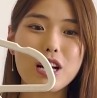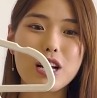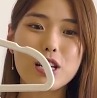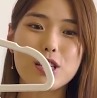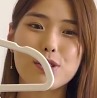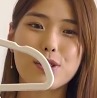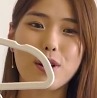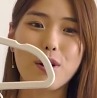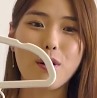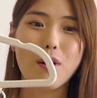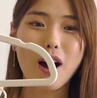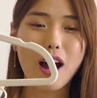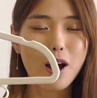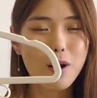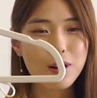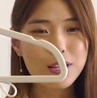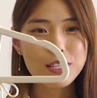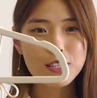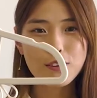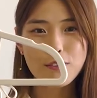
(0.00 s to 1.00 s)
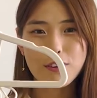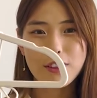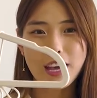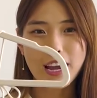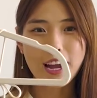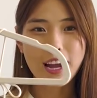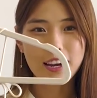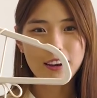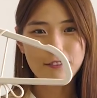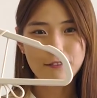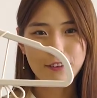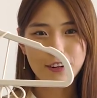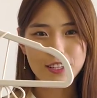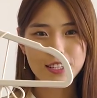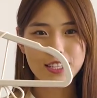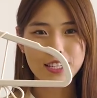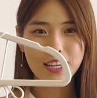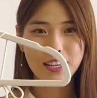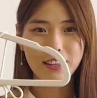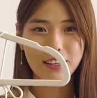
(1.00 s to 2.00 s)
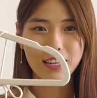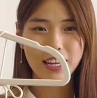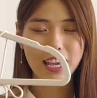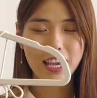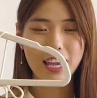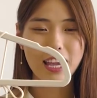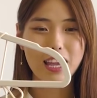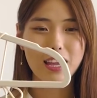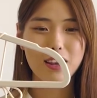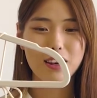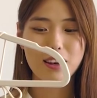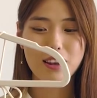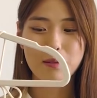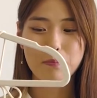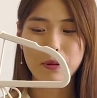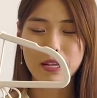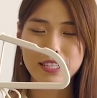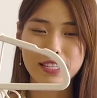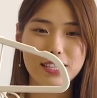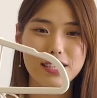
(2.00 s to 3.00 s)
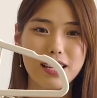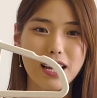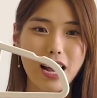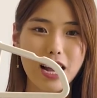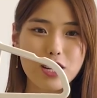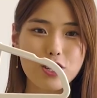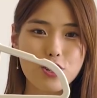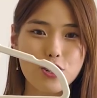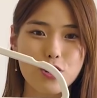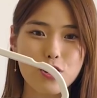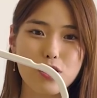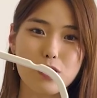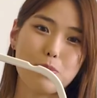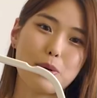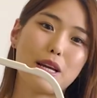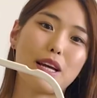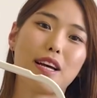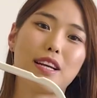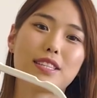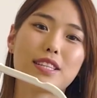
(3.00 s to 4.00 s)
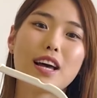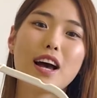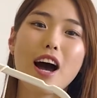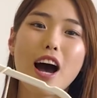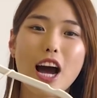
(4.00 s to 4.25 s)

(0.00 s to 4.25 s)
So I always look for that kind of versatility in pieces that I choose because